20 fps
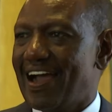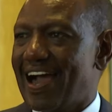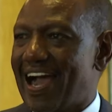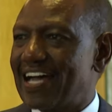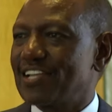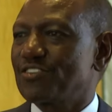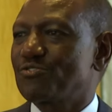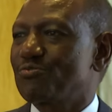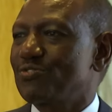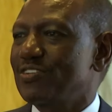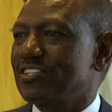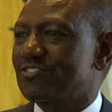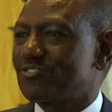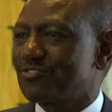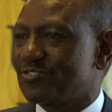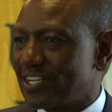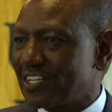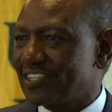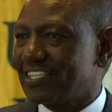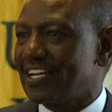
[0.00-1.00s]
As we
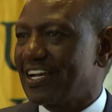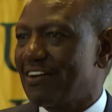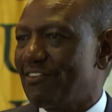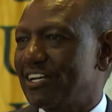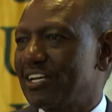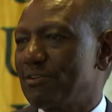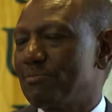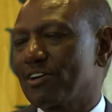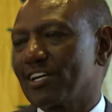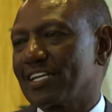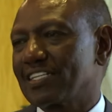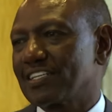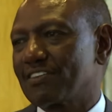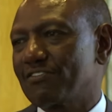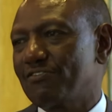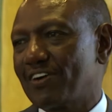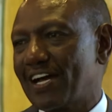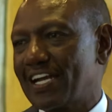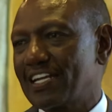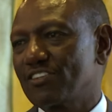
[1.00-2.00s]
strengthen our democratic
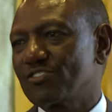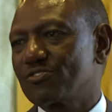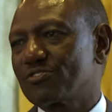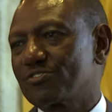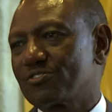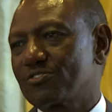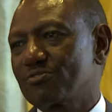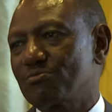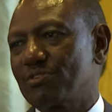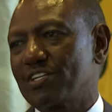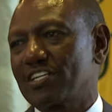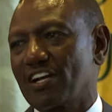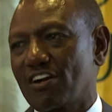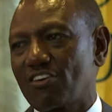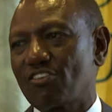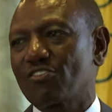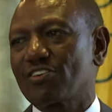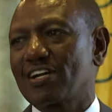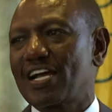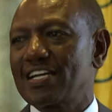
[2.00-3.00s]
values, we
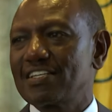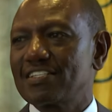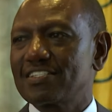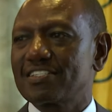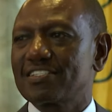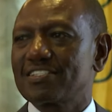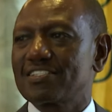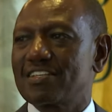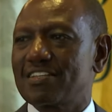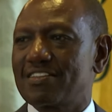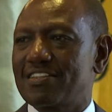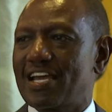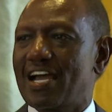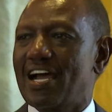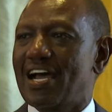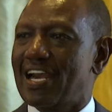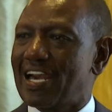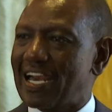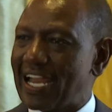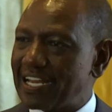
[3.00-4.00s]
recognize their
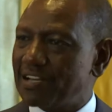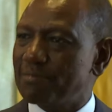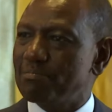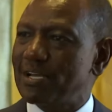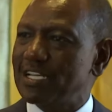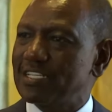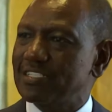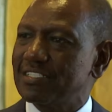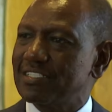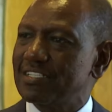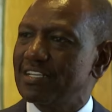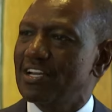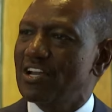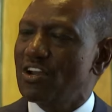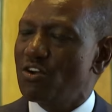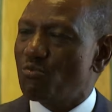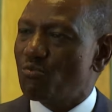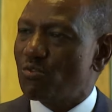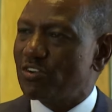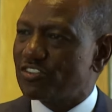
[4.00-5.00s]
alignment
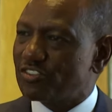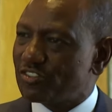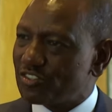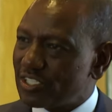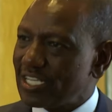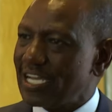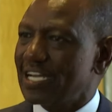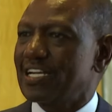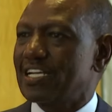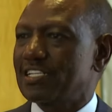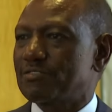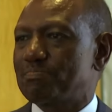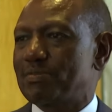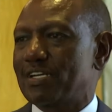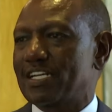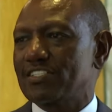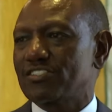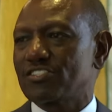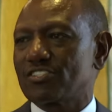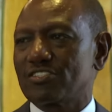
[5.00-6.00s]
with shared
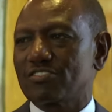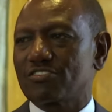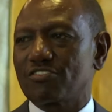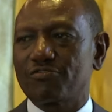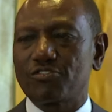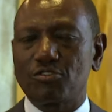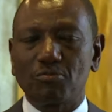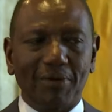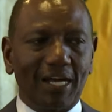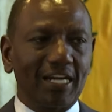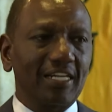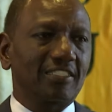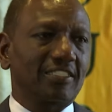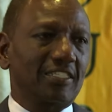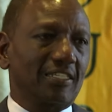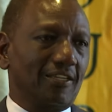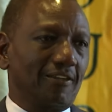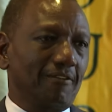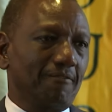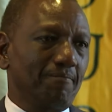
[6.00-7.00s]
aspirations of humanity.